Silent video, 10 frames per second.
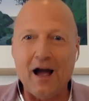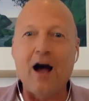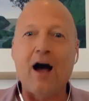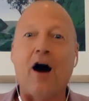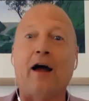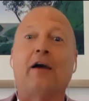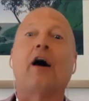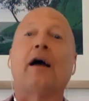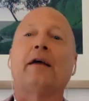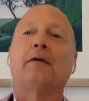
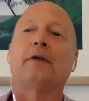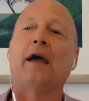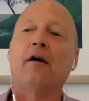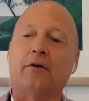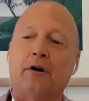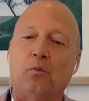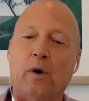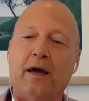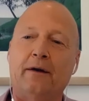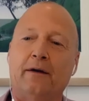I now I've got an
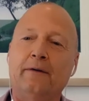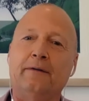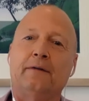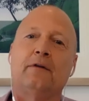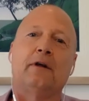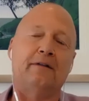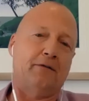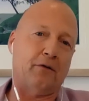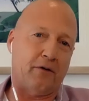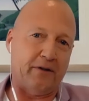awareness. These are
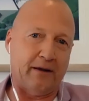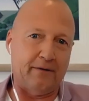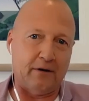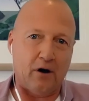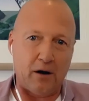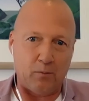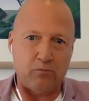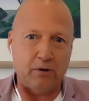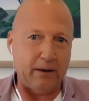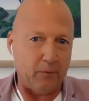sort of things that I
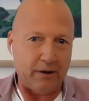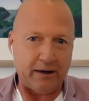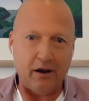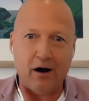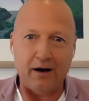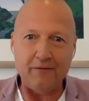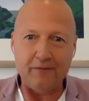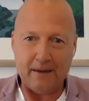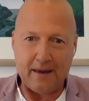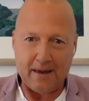really want in life.
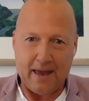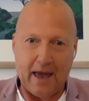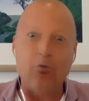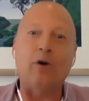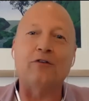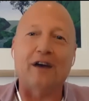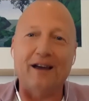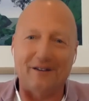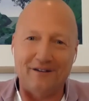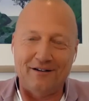How do I change?